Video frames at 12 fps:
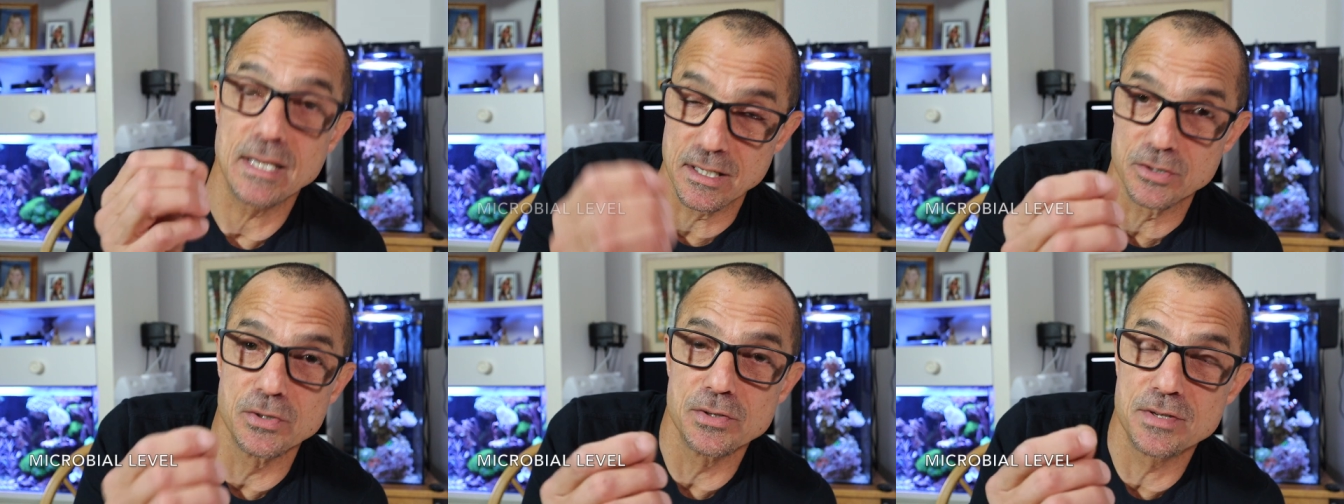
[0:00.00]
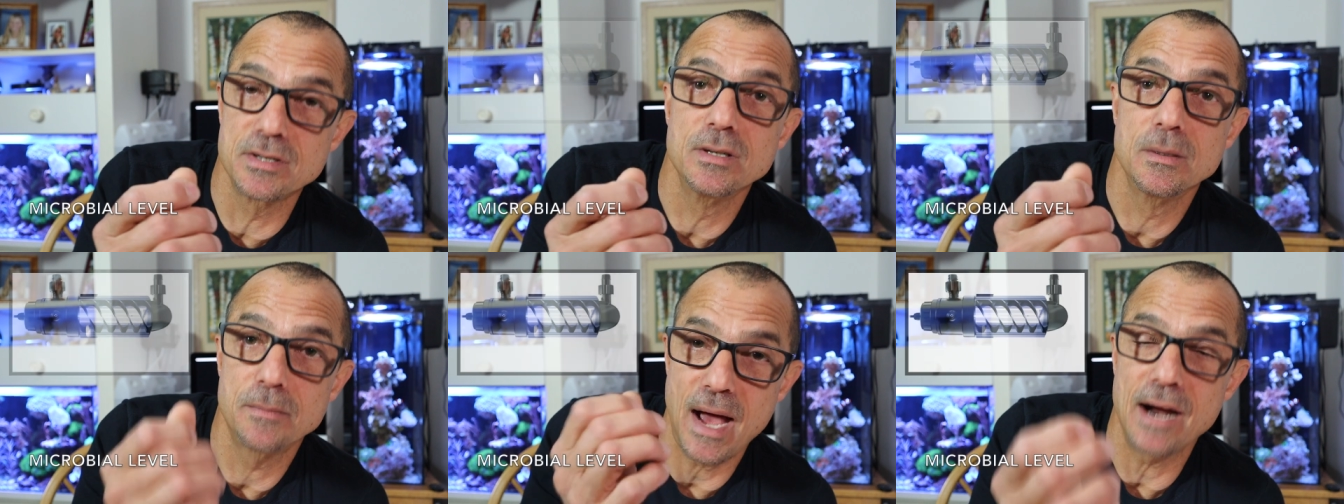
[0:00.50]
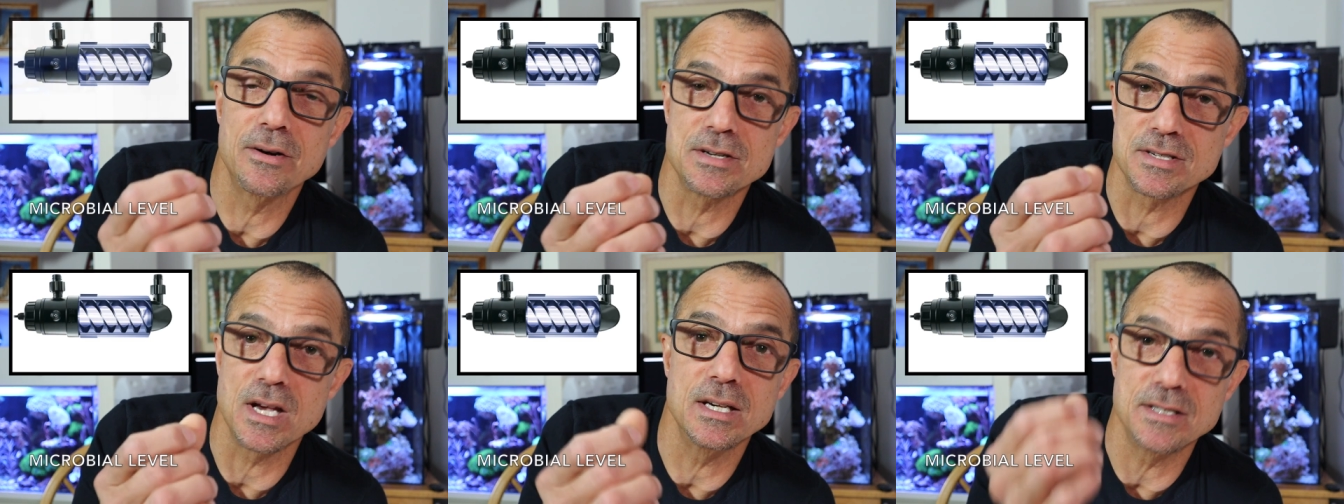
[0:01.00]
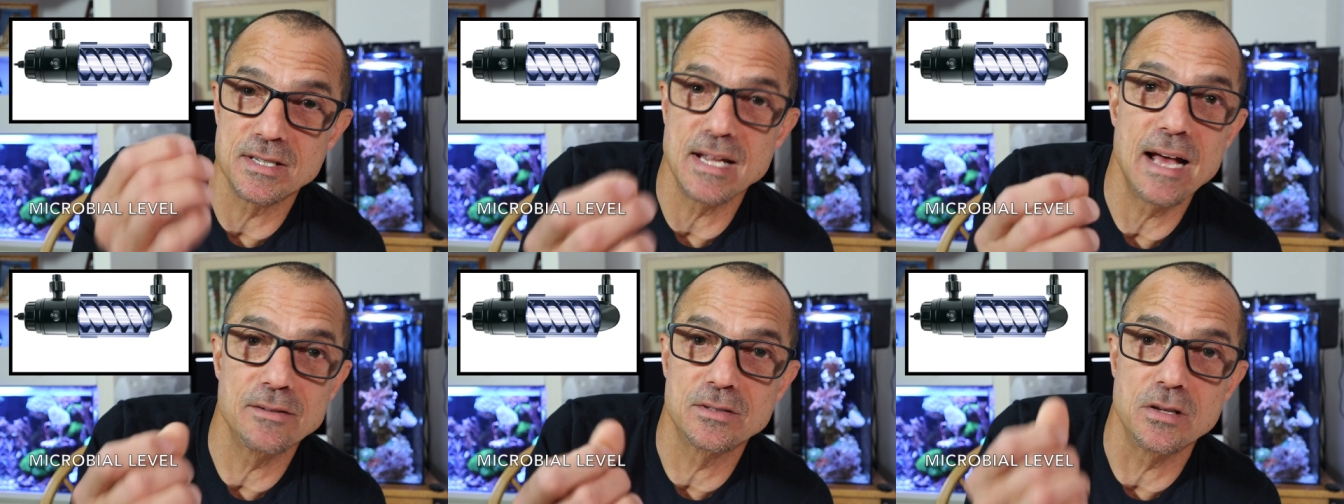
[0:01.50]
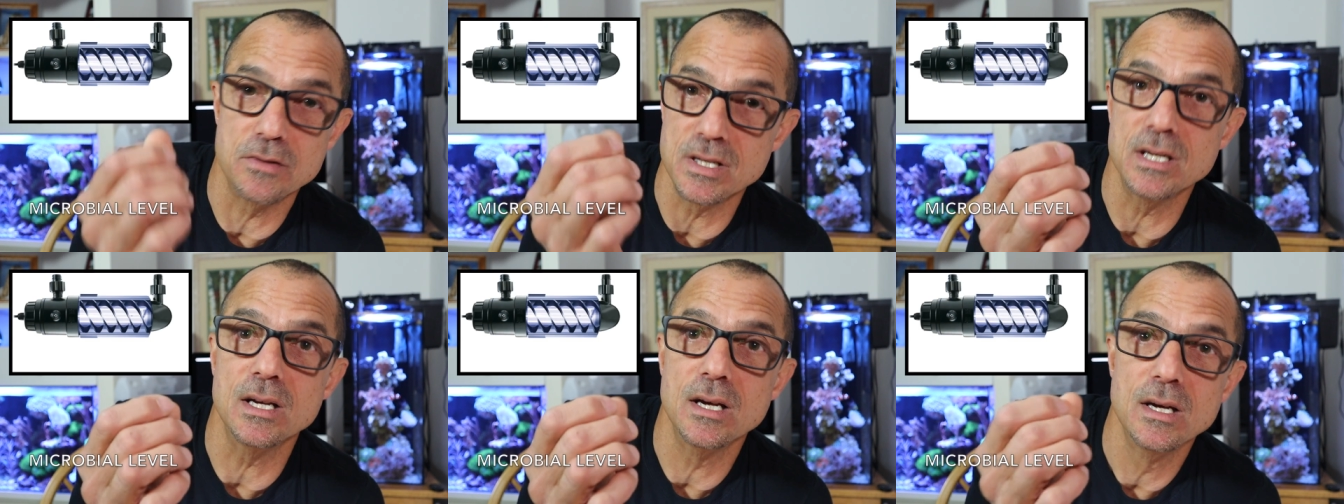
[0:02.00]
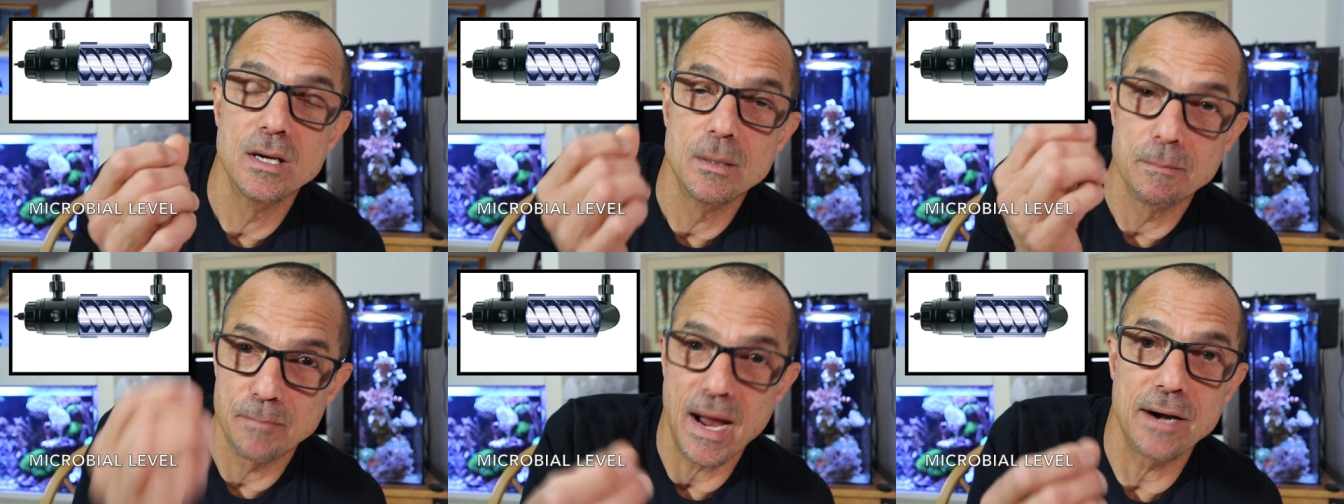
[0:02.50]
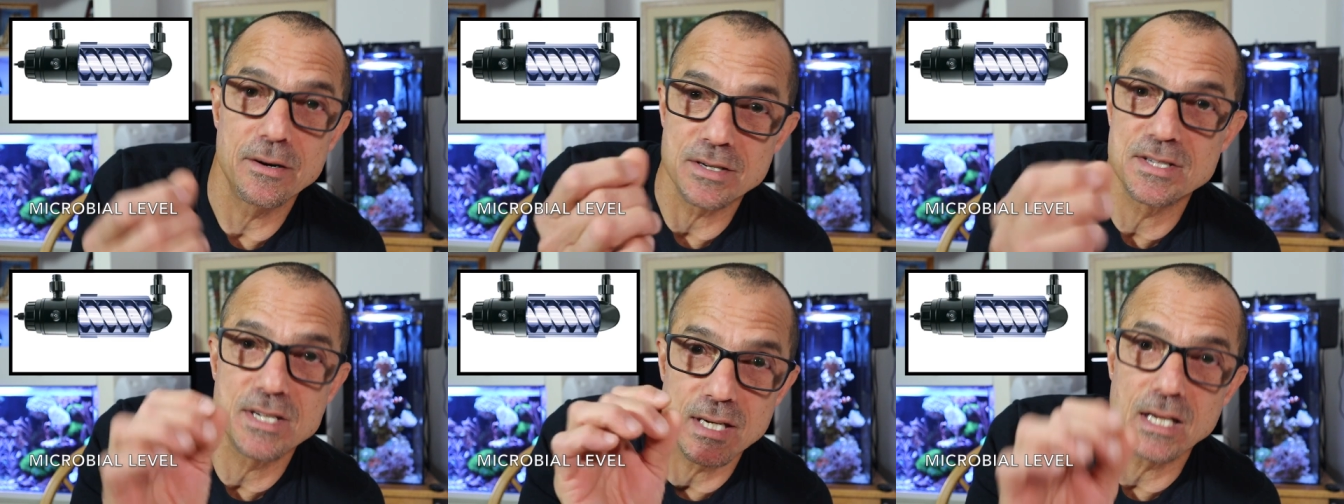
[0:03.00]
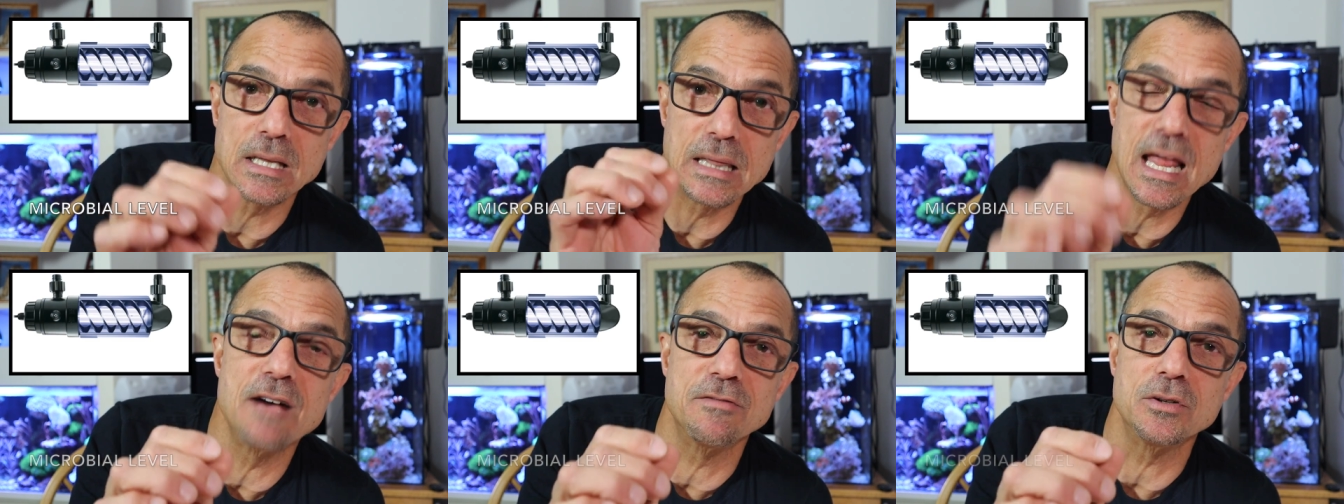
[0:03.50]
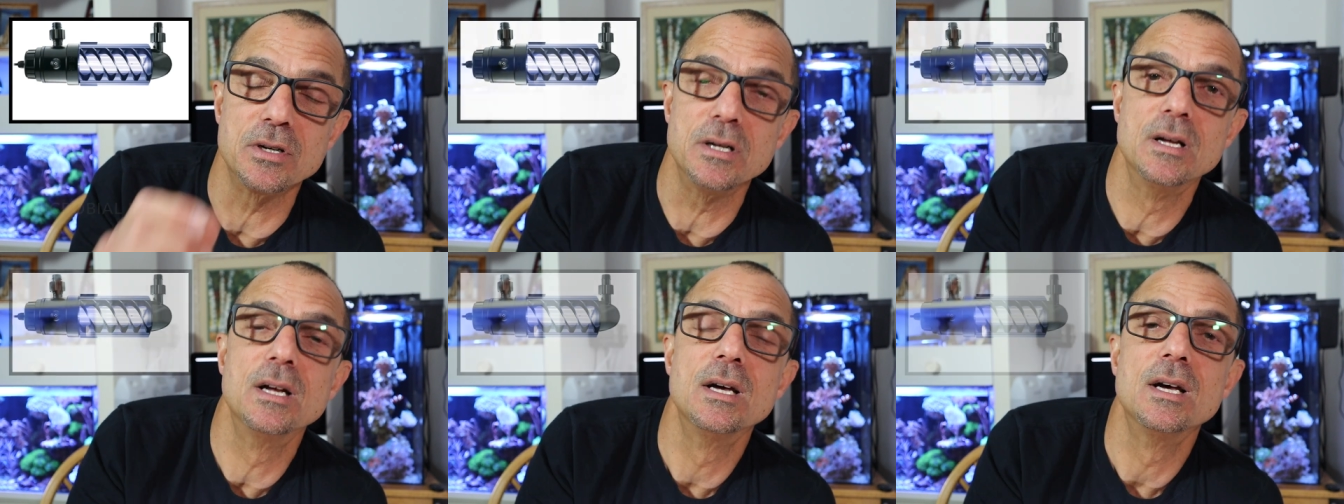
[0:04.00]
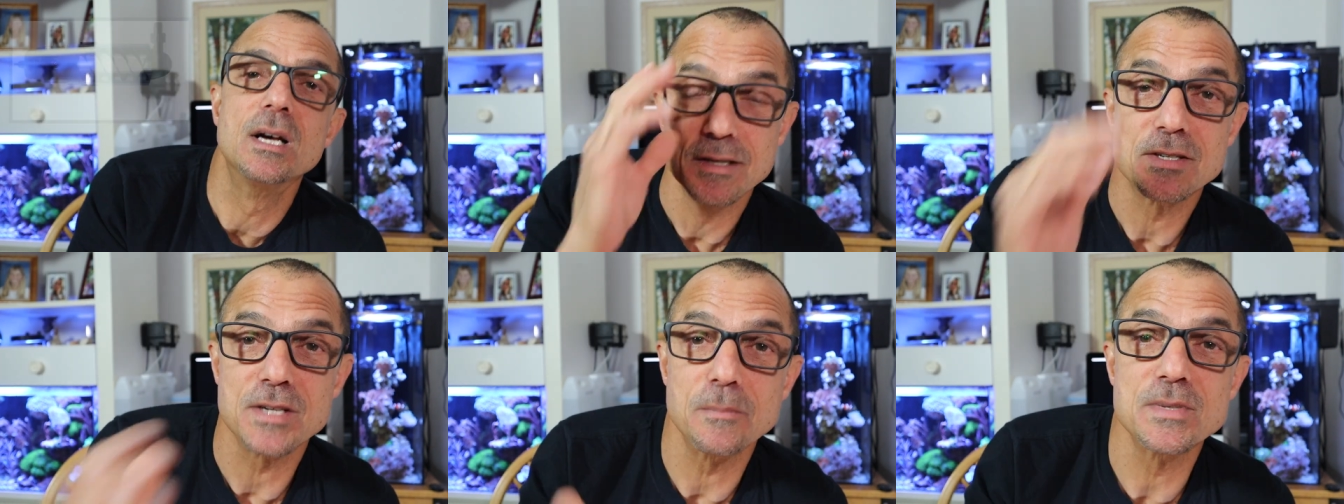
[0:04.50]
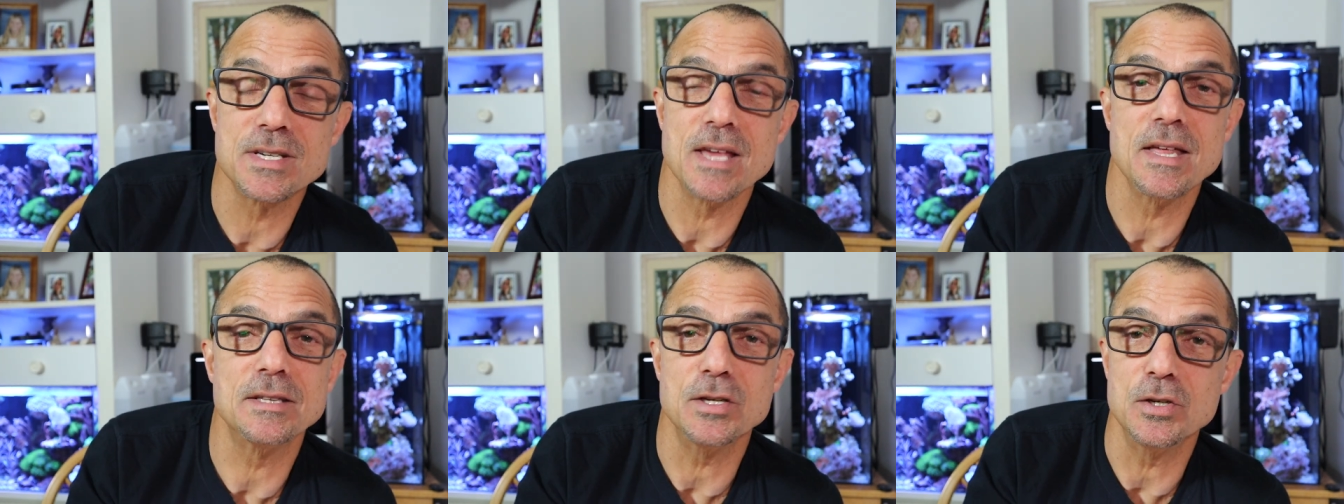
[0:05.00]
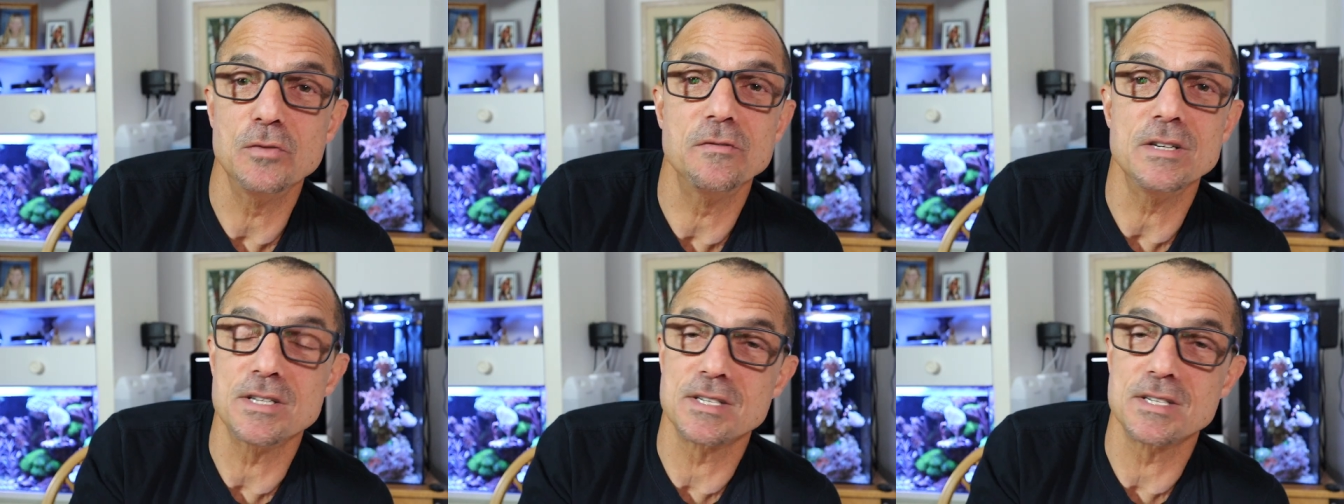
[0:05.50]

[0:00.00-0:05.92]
kills parasites down to the parasitic level. Some say that the UV